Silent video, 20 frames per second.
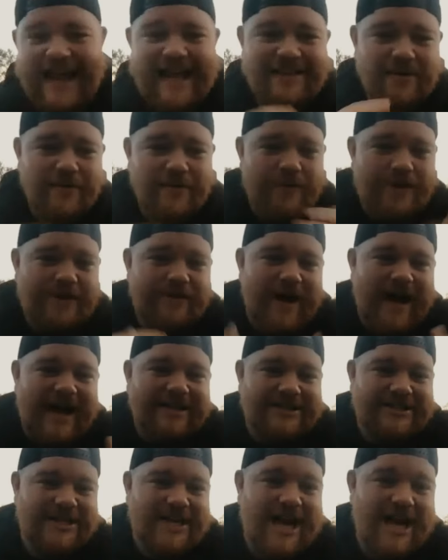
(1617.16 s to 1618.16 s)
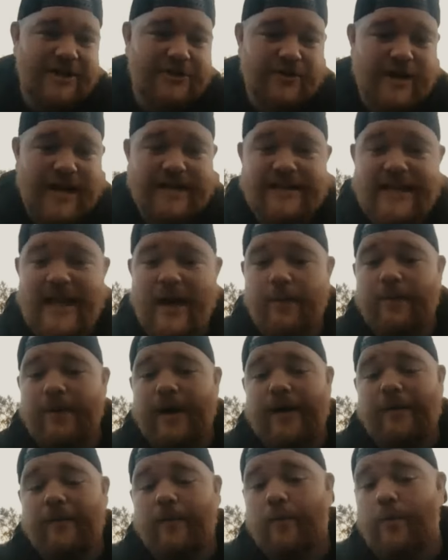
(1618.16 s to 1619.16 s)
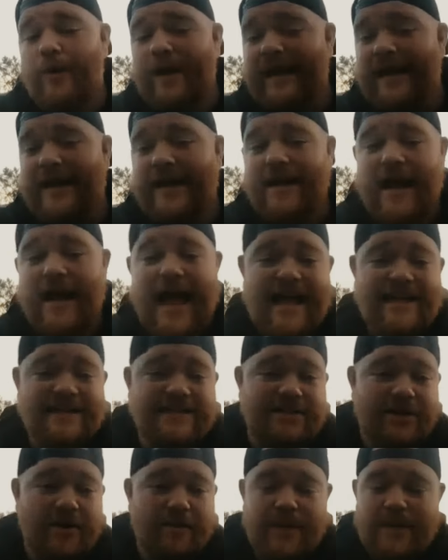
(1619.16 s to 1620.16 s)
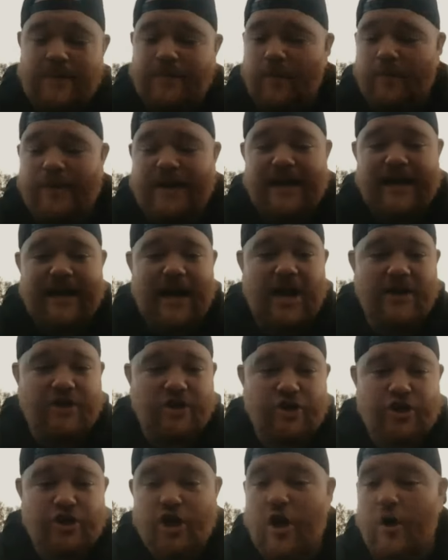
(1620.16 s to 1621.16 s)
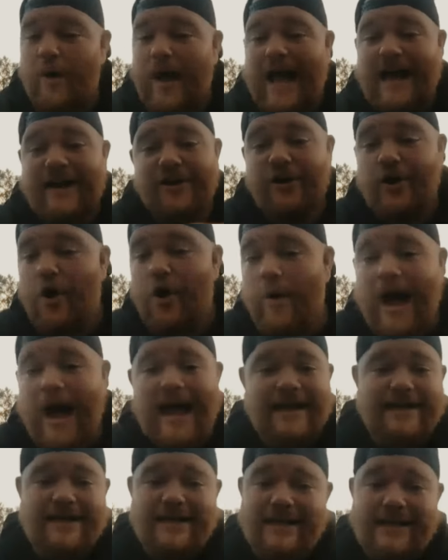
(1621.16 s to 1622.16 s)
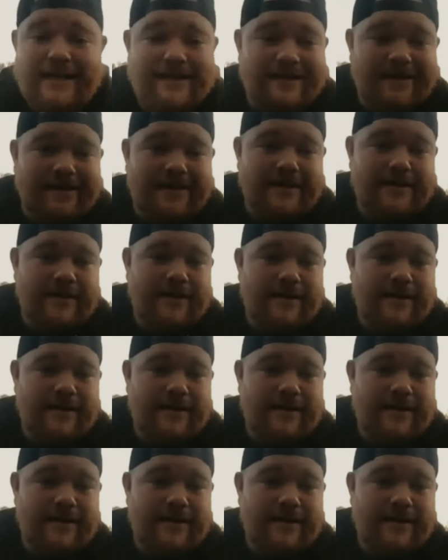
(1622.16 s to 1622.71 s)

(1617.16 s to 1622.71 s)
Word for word: had to revise the contract. Now we, as the people being on the show, had no idea